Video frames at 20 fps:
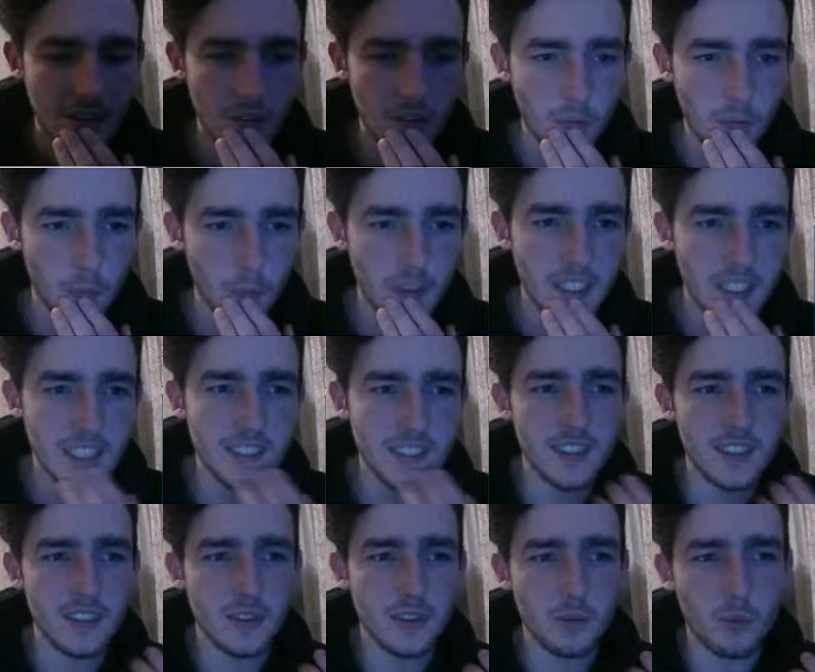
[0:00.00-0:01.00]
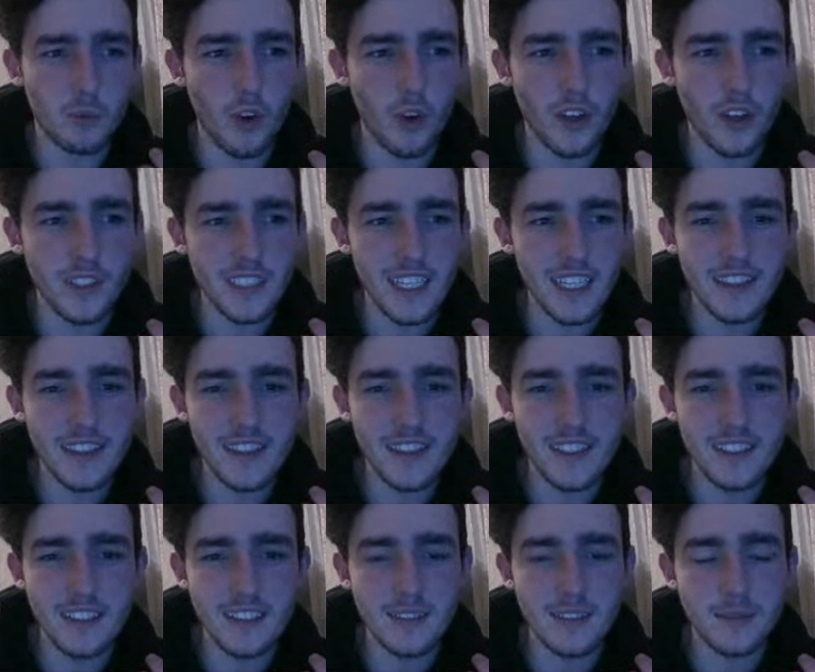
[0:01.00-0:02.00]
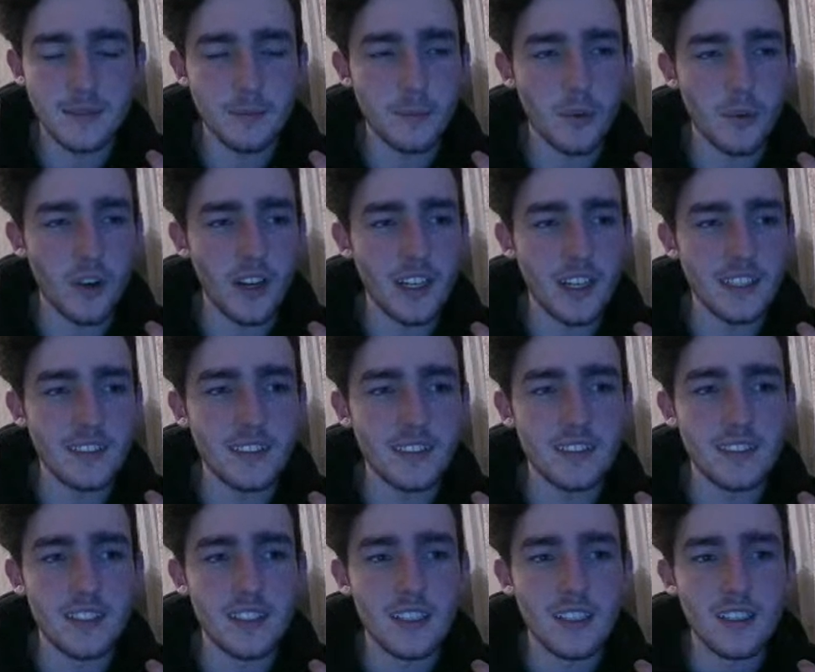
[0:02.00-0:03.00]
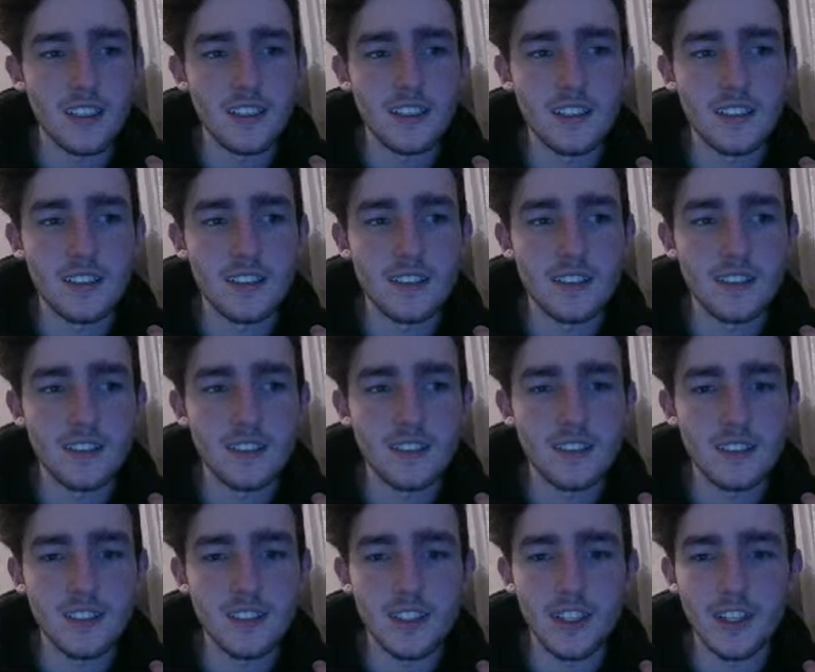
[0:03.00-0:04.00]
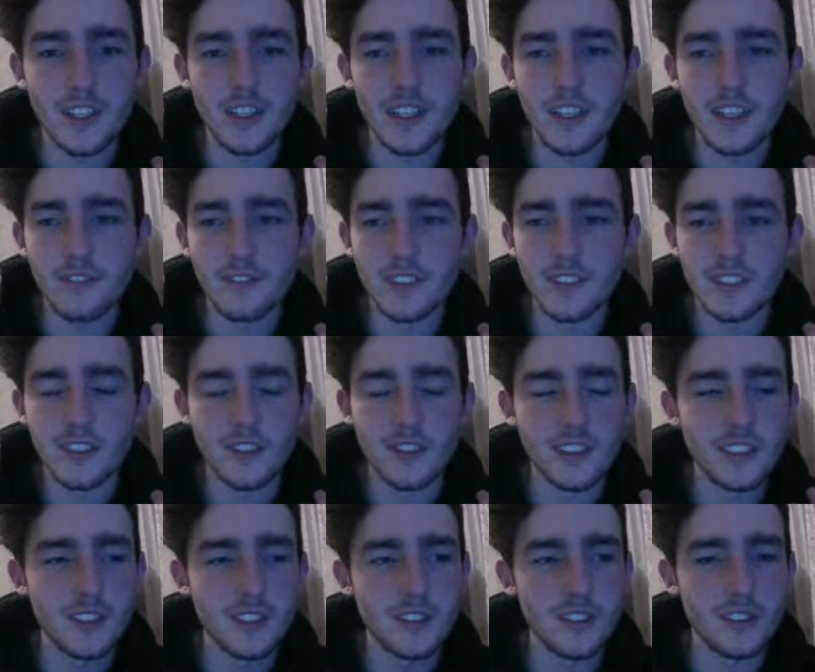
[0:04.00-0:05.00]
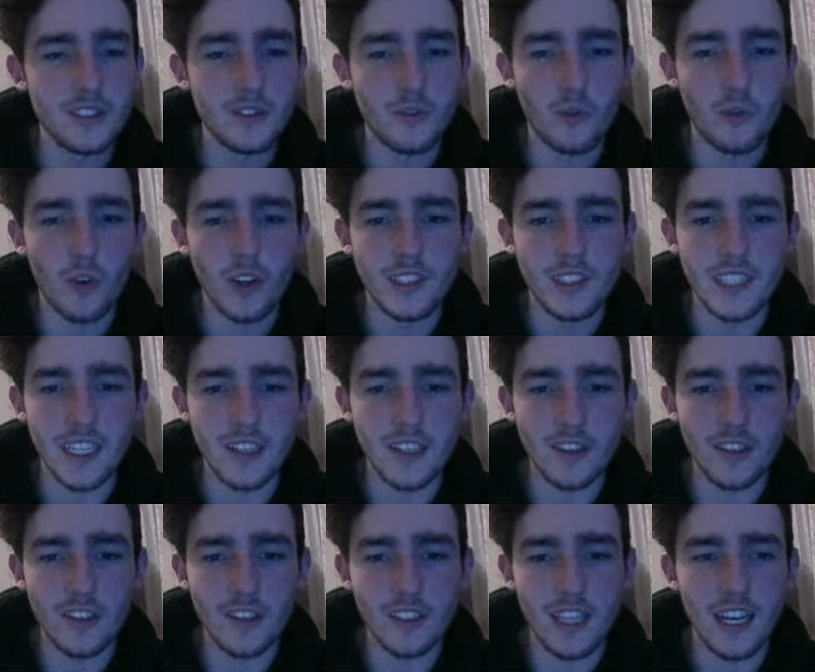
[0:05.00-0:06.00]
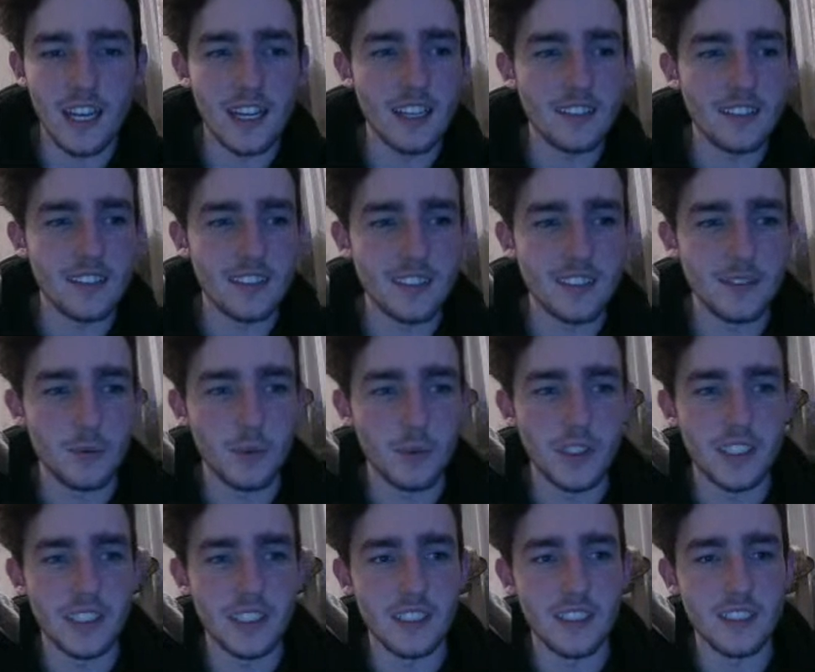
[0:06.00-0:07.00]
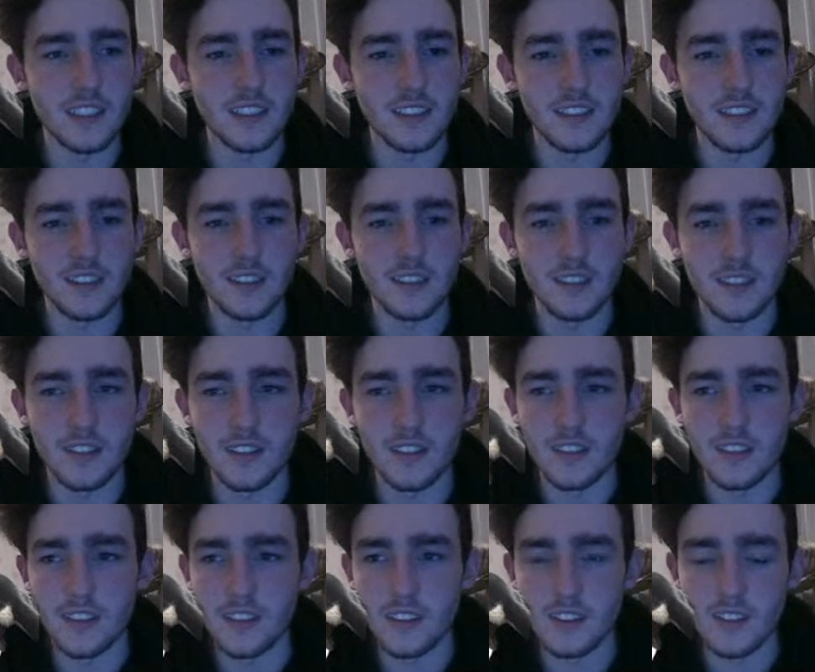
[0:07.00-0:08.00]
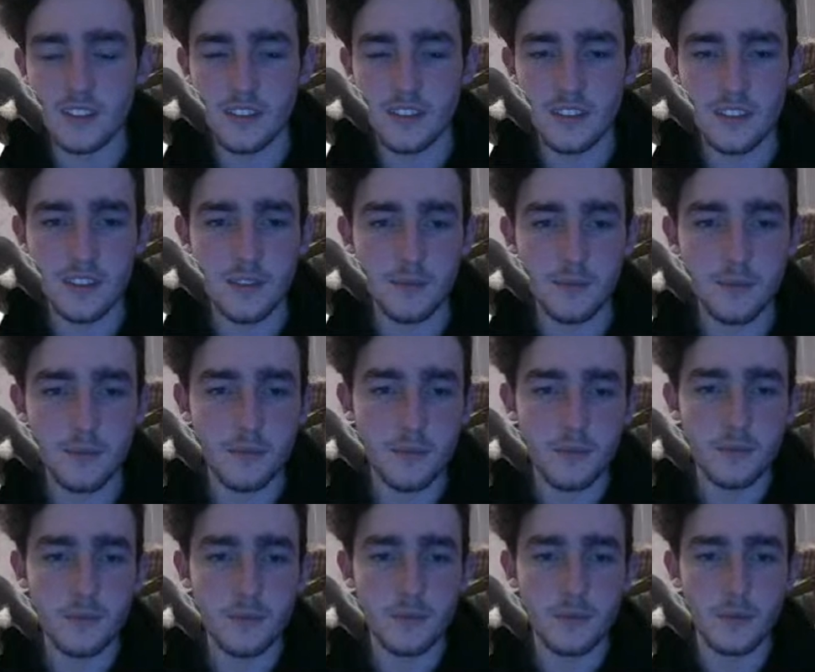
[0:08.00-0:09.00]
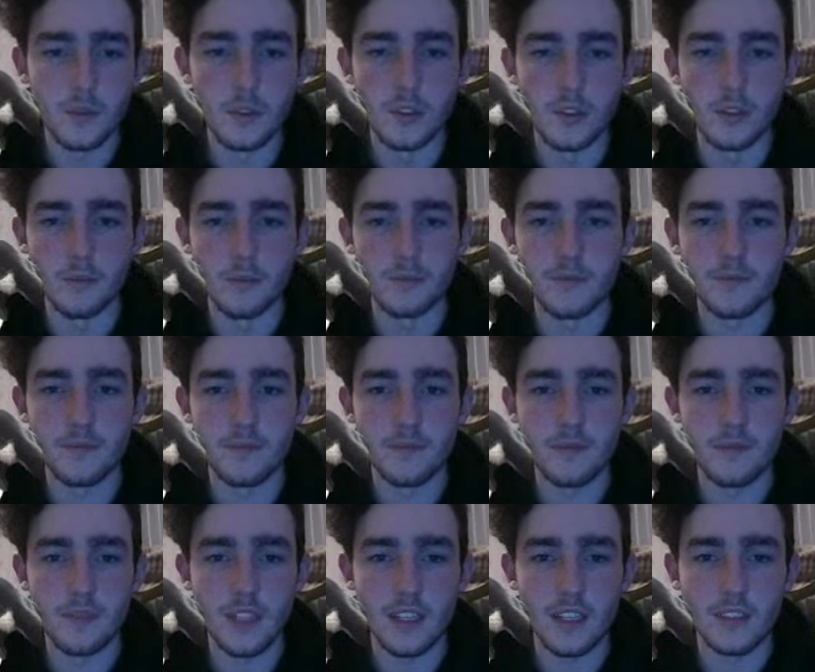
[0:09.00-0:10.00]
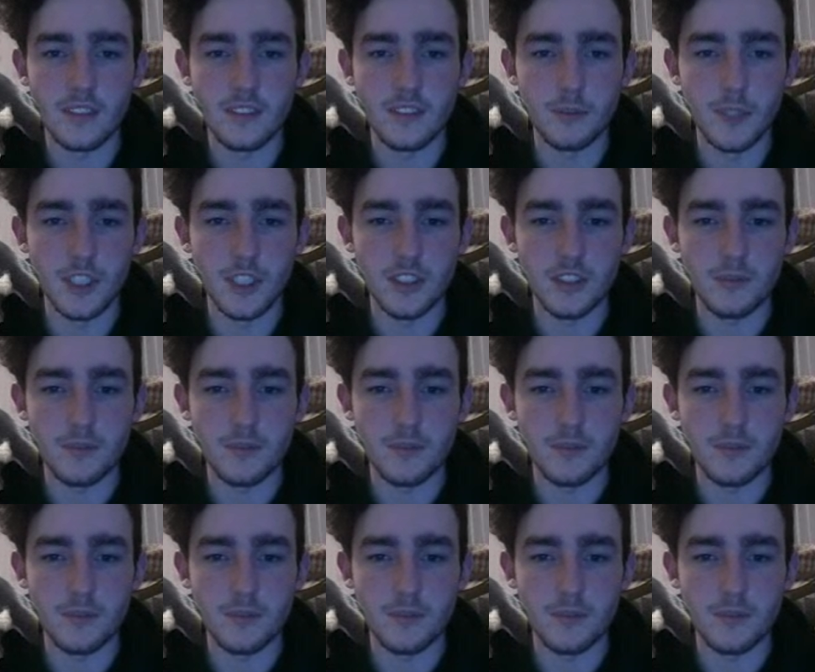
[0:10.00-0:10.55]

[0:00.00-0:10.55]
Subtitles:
We need to rotate this right. So if it's going to rotate along that axis, we need it to... Oh, that's too much.